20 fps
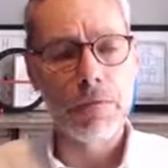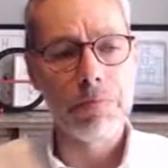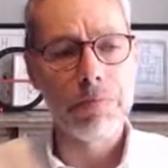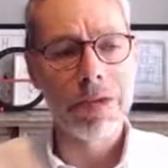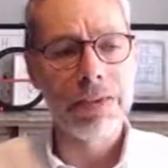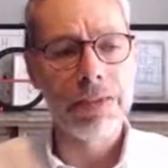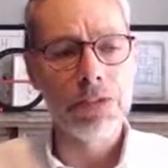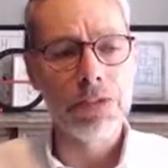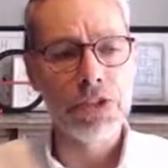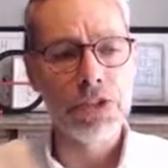
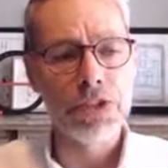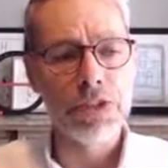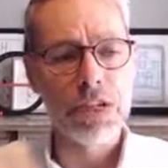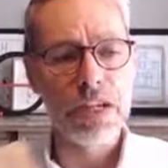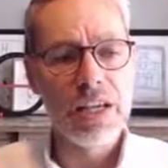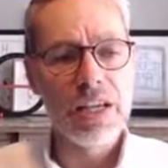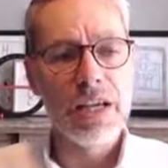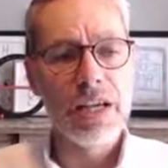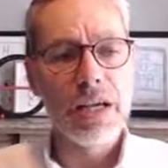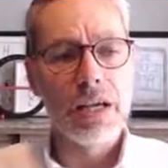pathogen,
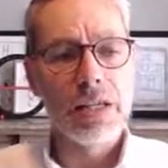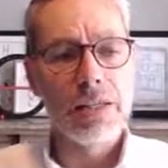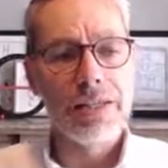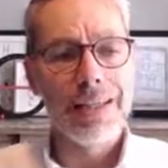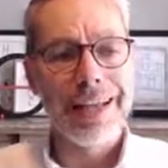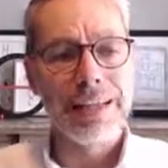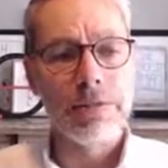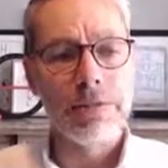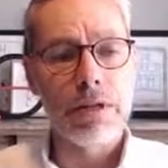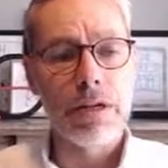
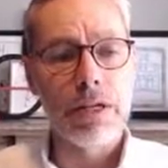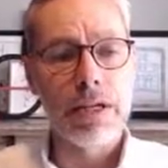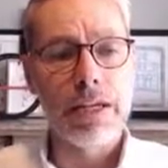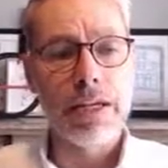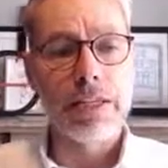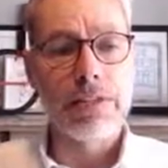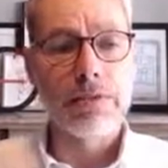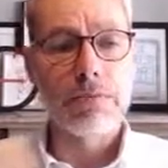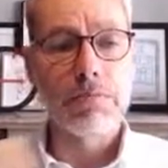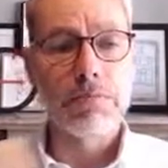then it
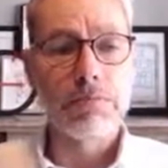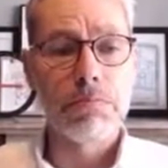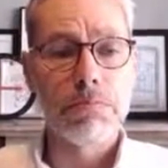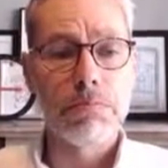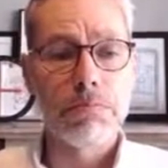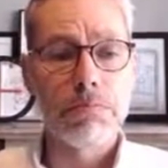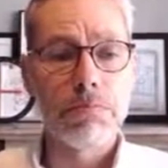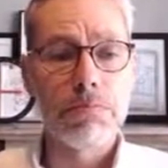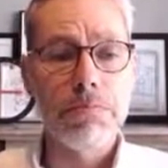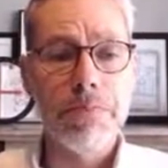
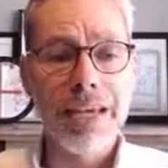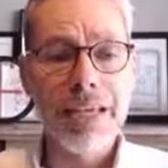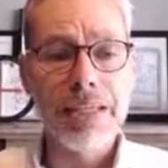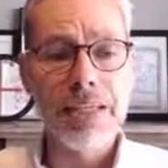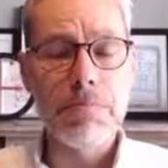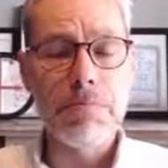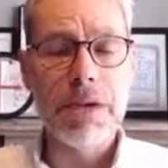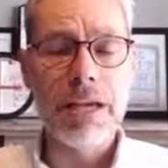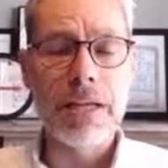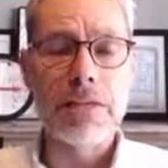may
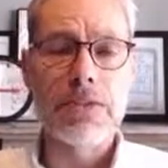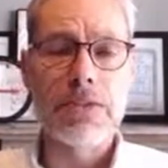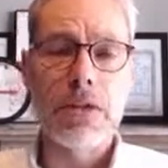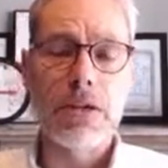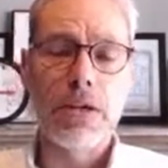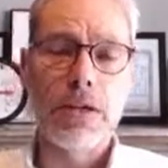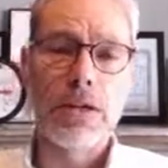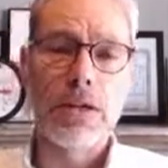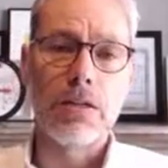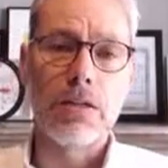depend
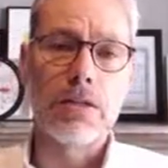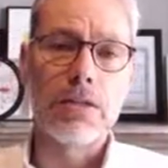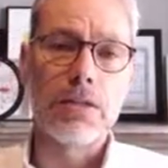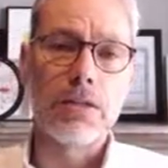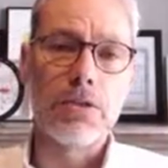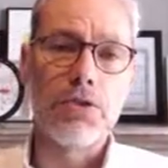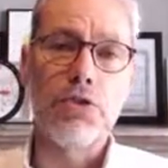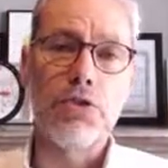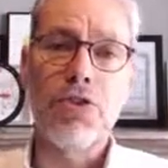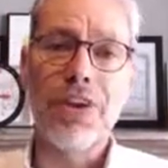on the
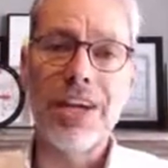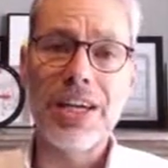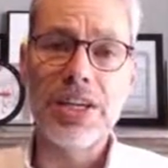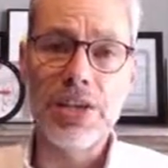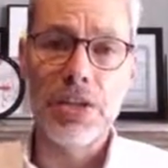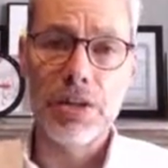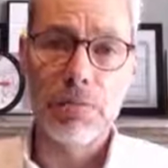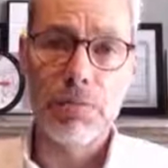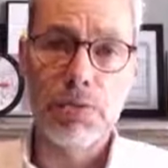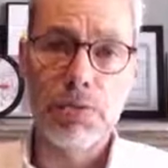
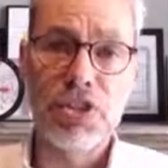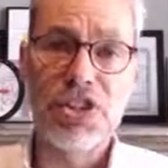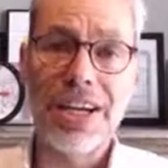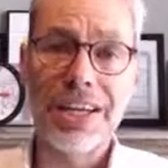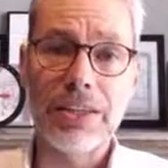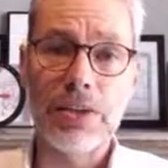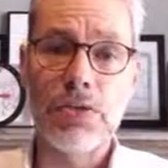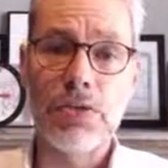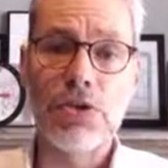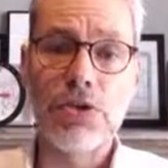duration, the
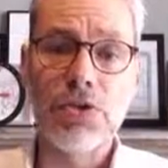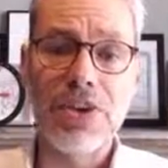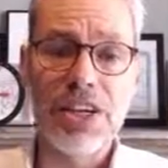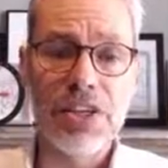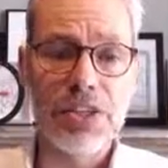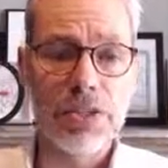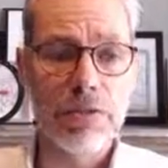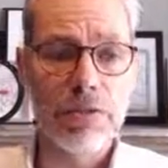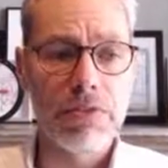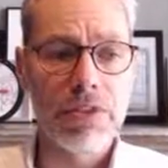projected
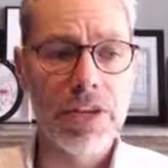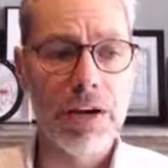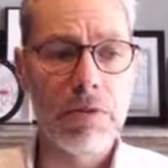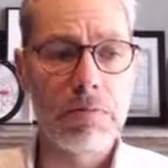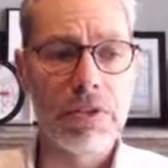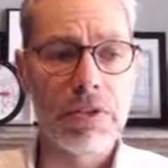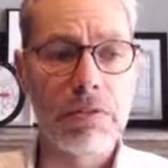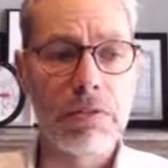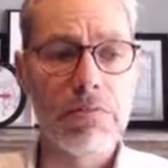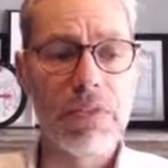duration of
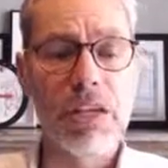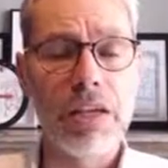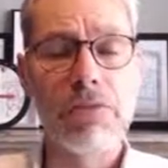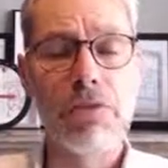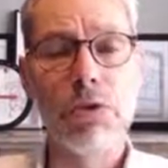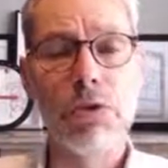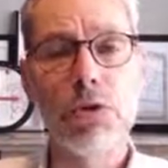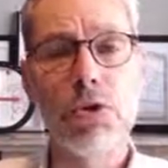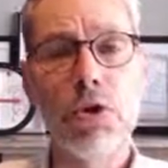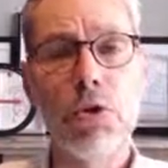therapy.
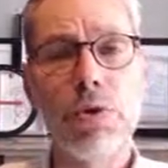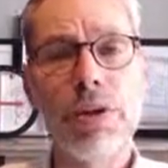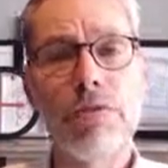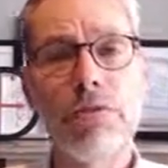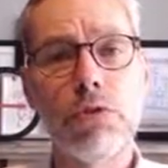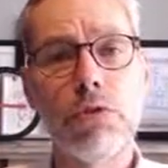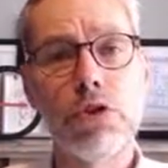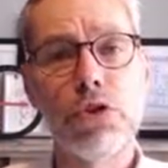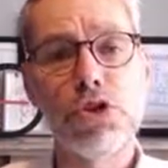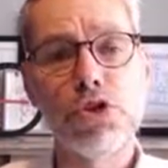If you're going
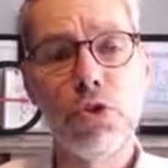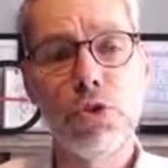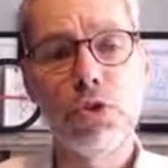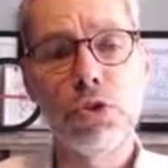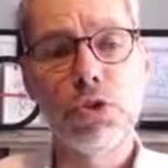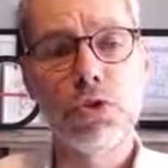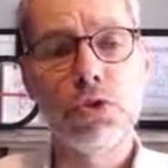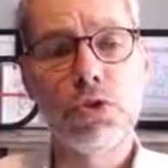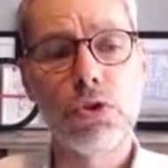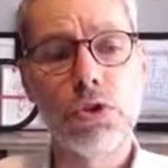for a
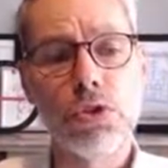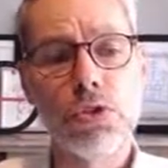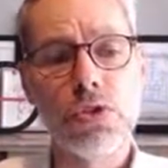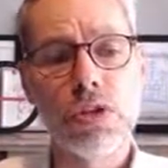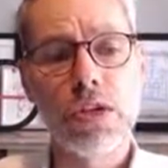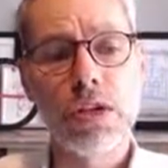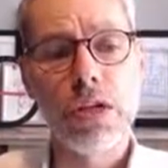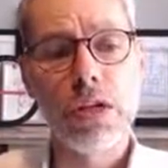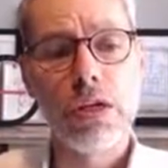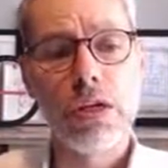short
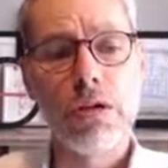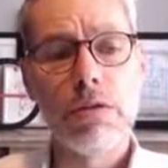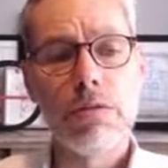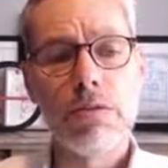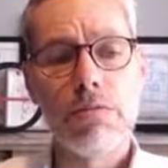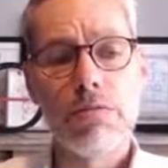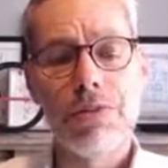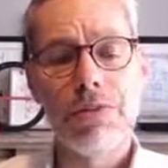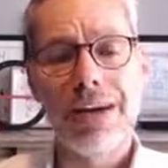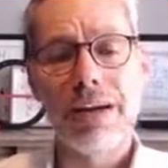course,
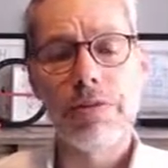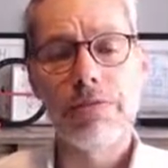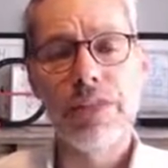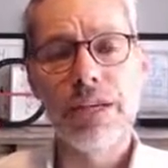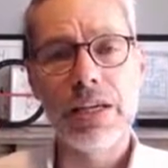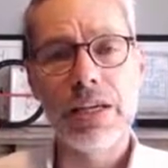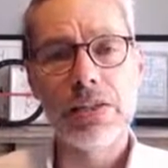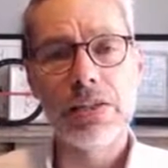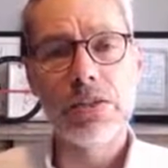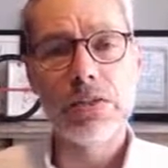5
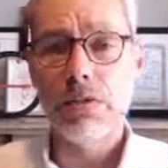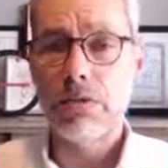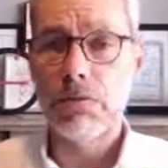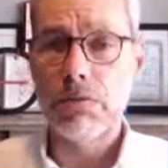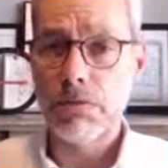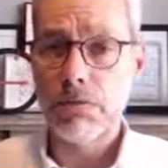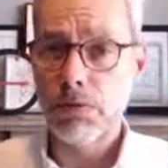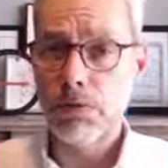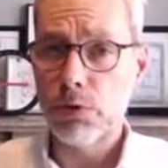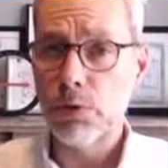days,
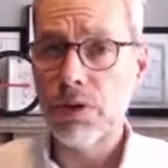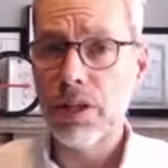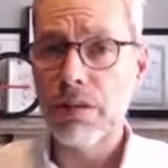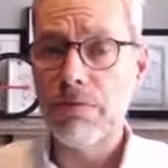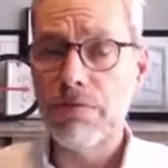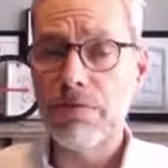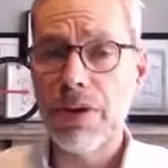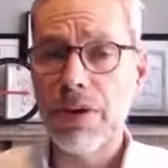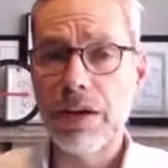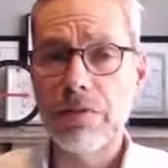fewer than
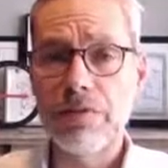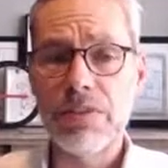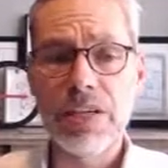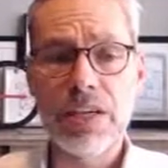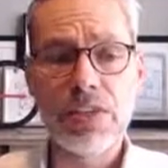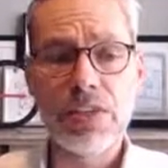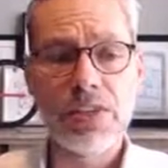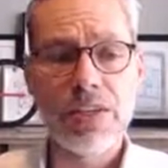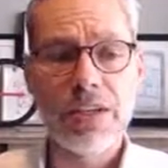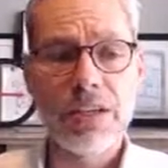5
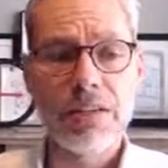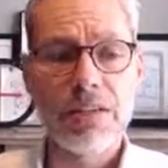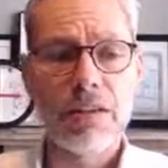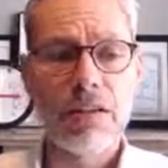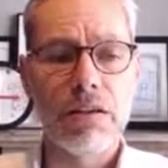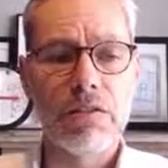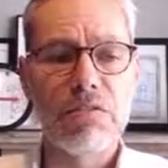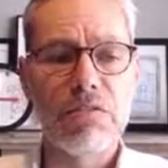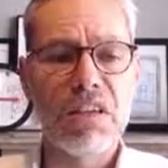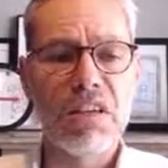days, and
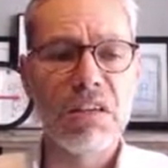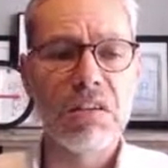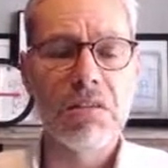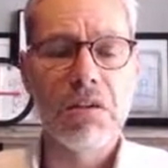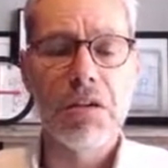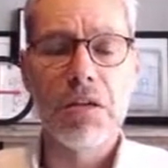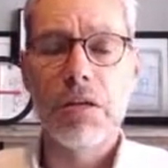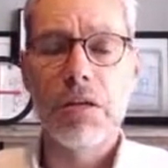I think